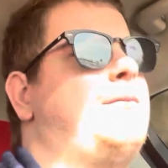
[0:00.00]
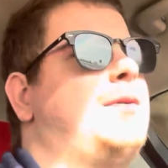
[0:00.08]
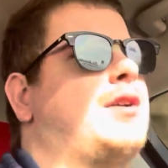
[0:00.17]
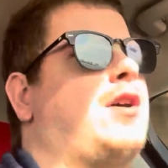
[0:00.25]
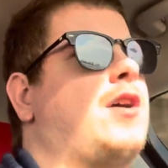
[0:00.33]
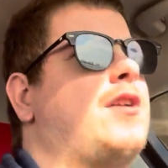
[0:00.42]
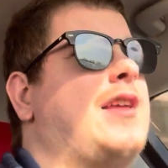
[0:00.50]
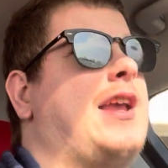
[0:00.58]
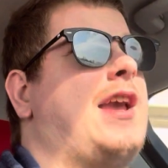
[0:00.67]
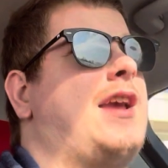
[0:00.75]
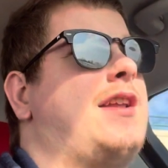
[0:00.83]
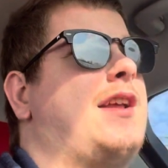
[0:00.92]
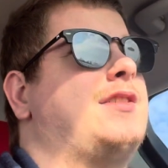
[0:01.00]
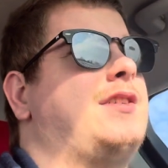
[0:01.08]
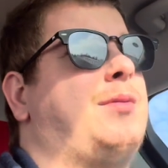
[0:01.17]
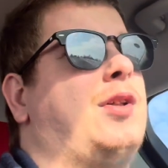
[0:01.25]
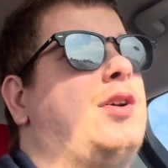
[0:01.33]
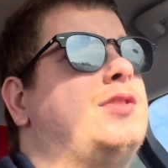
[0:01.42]
McCarthy and Nancy
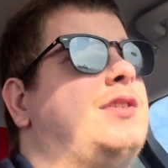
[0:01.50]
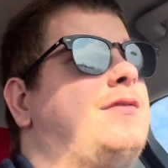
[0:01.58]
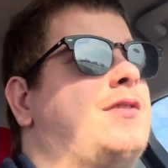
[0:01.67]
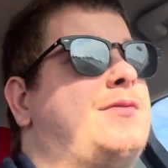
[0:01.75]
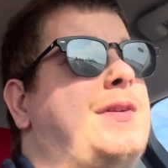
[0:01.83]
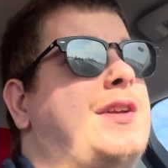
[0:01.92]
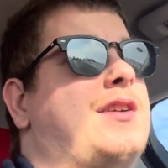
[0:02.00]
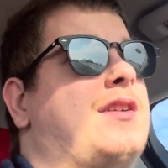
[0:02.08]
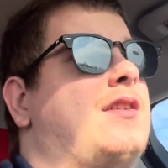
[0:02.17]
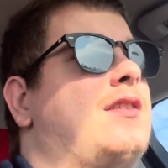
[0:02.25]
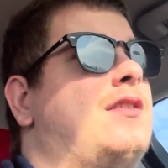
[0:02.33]
Pelosi for speaker.